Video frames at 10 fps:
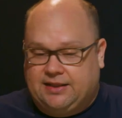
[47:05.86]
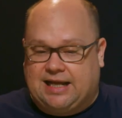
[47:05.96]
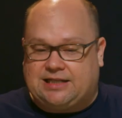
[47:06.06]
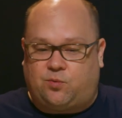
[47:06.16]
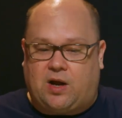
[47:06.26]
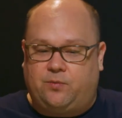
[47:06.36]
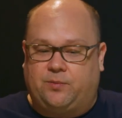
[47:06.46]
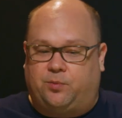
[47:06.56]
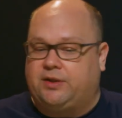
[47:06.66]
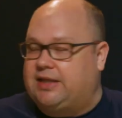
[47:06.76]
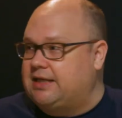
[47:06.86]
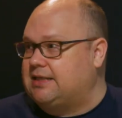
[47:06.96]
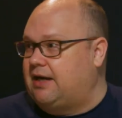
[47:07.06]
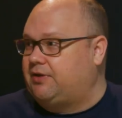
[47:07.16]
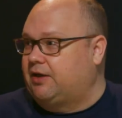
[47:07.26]
That's why we put things
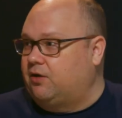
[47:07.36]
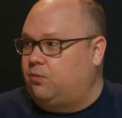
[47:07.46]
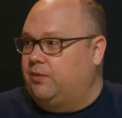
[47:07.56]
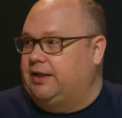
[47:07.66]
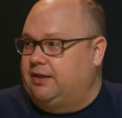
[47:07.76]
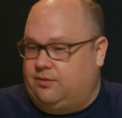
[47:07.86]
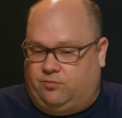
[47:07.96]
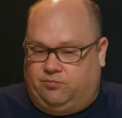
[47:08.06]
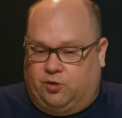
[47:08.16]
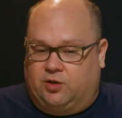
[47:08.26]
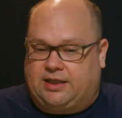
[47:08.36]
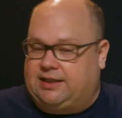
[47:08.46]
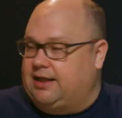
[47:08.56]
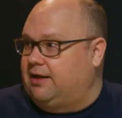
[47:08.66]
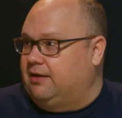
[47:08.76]
out there. We look at
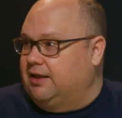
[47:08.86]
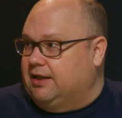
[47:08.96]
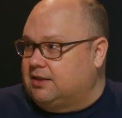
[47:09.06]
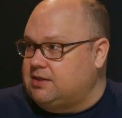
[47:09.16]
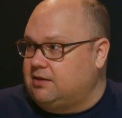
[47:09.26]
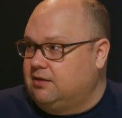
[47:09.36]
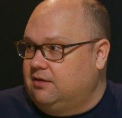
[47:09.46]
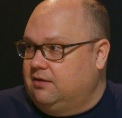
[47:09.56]
the analytics,